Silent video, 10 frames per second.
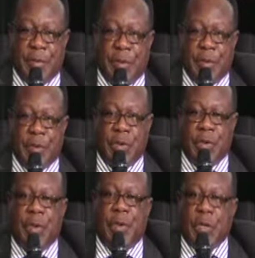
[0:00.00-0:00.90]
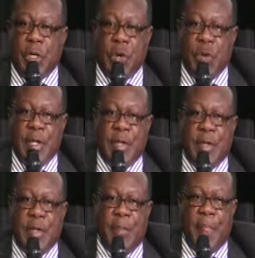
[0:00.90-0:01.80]
to not
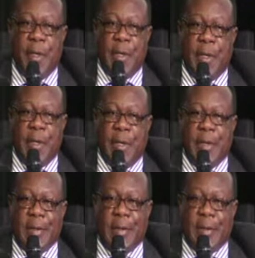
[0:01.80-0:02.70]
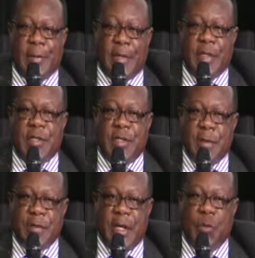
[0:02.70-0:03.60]
only take the
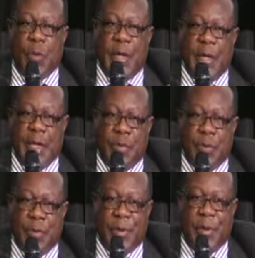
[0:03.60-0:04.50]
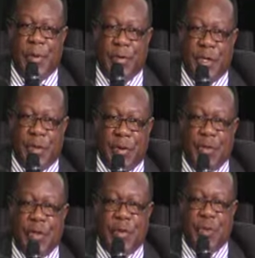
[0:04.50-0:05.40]
steps that will enable regional
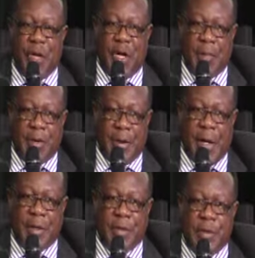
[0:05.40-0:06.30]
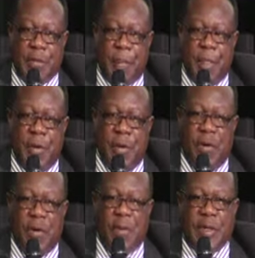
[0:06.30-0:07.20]
integration to become a reality,
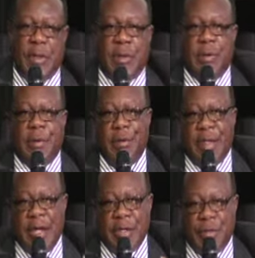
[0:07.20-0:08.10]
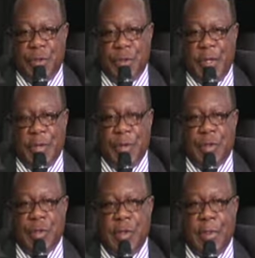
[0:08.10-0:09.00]
but to look at the regional
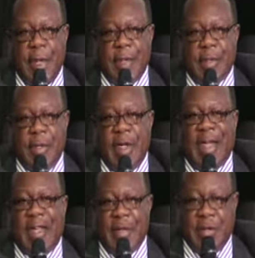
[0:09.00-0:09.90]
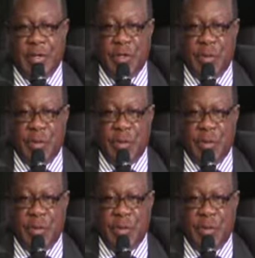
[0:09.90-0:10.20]
integration as a catalyst